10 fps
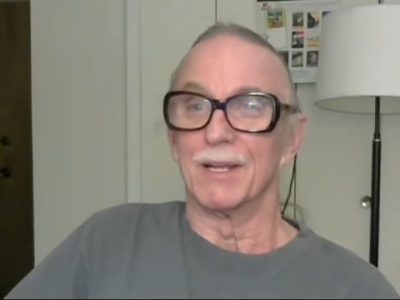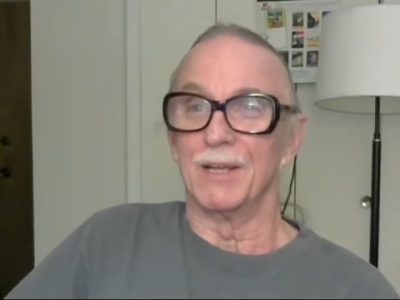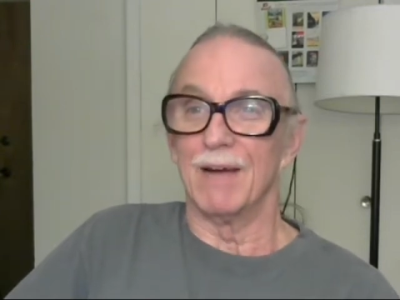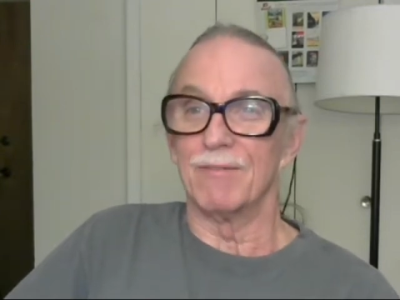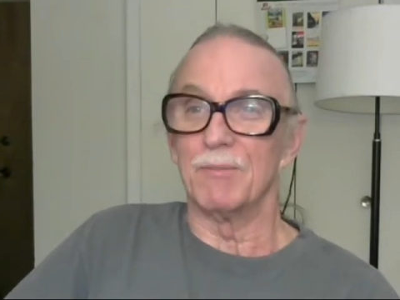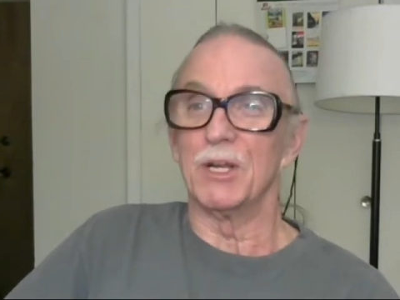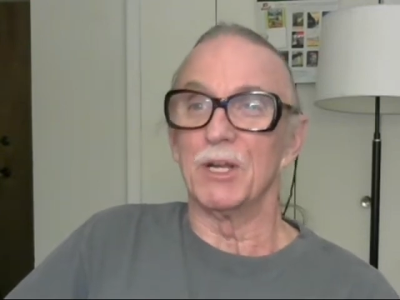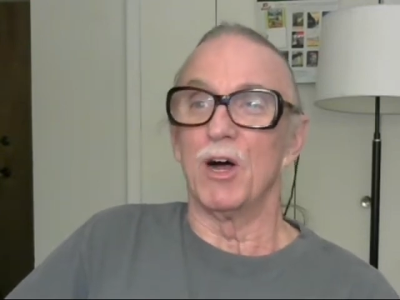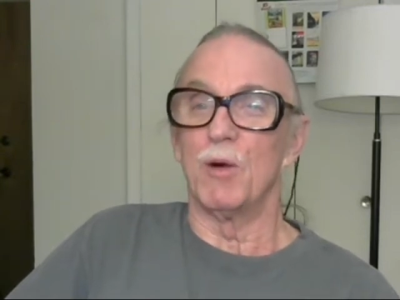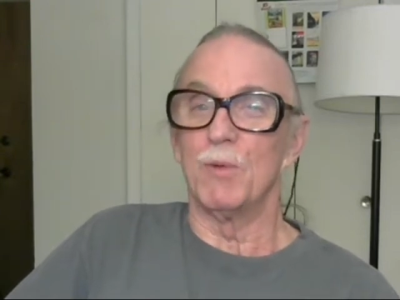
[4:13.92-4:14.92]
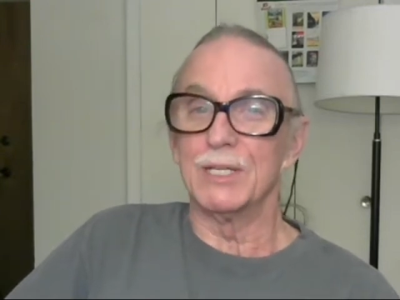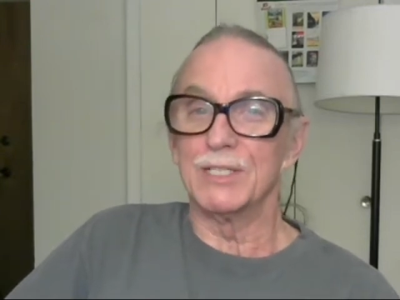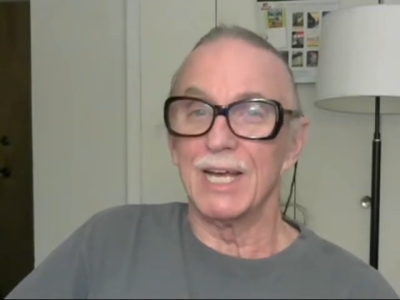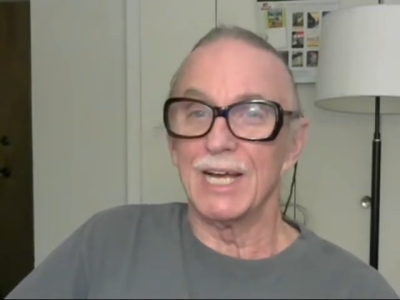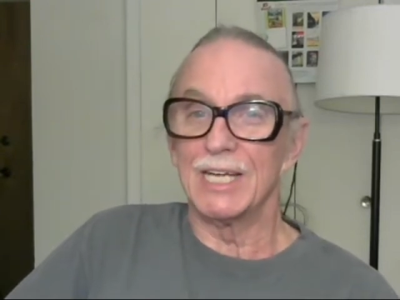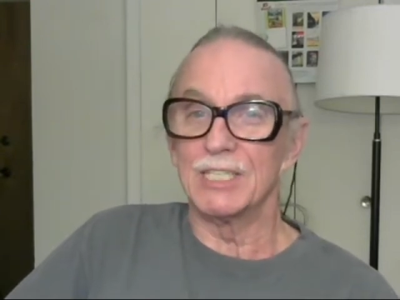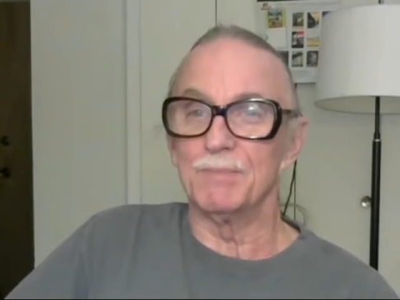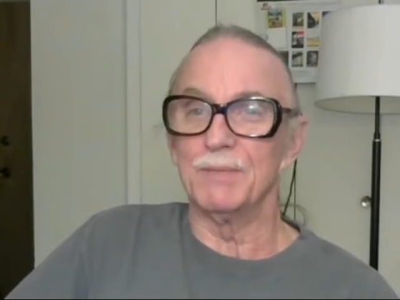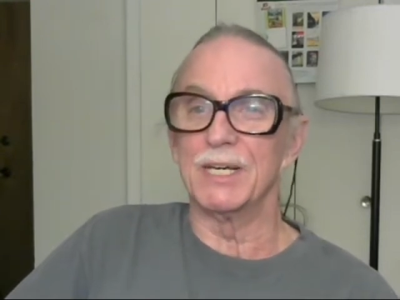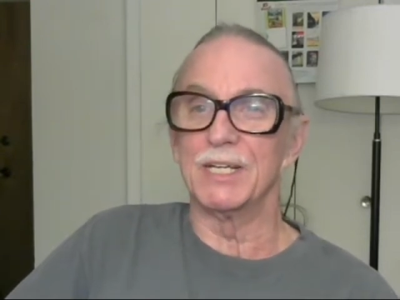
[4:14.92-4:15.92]
Government always
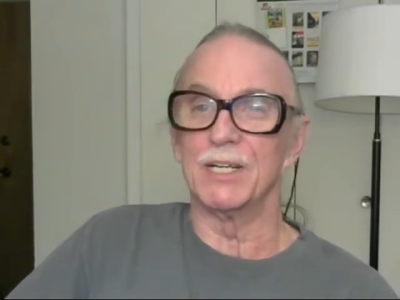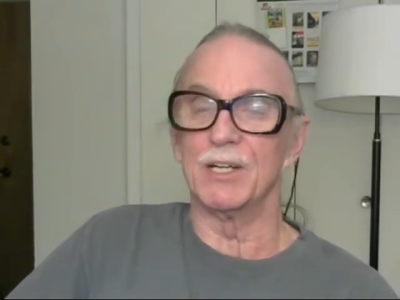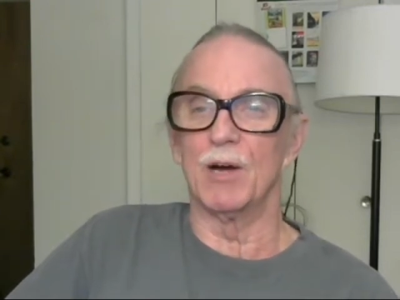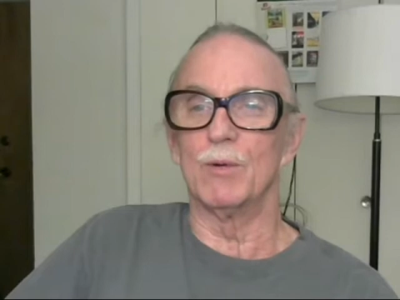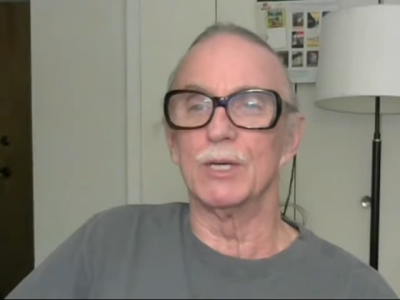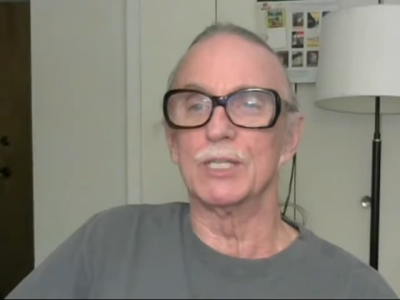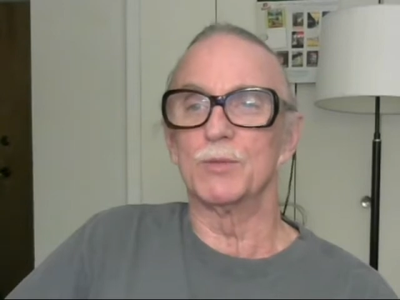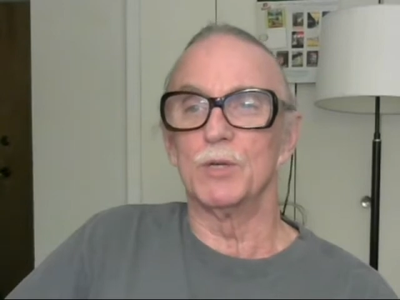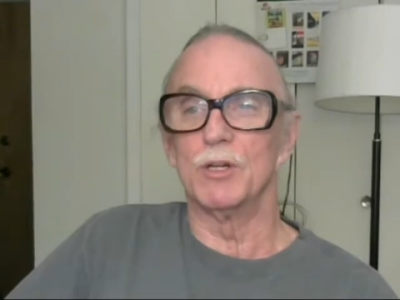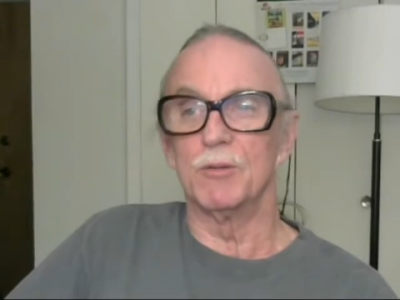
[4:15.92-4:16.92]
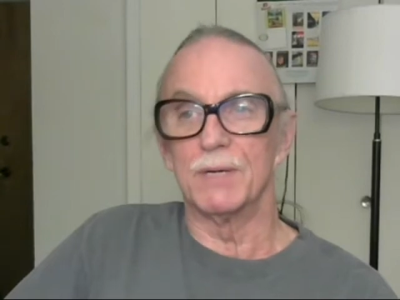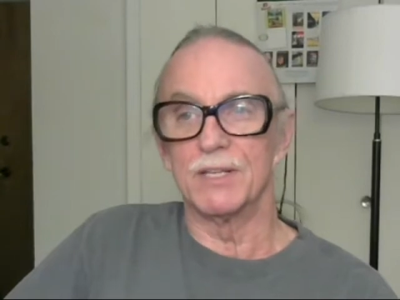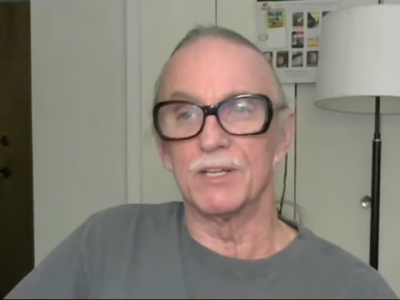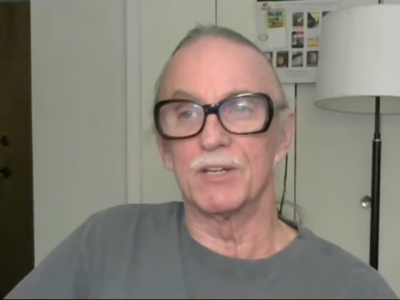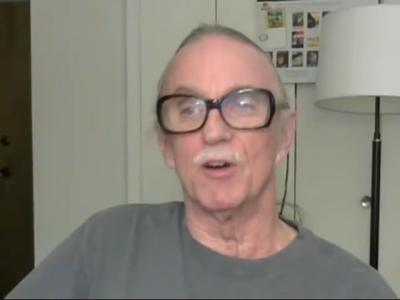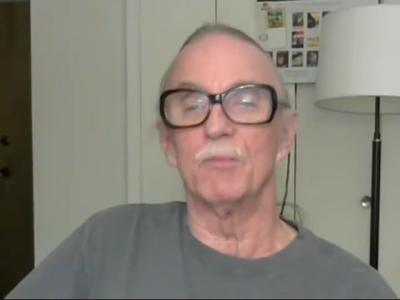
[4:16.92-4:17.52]
has been and always will be the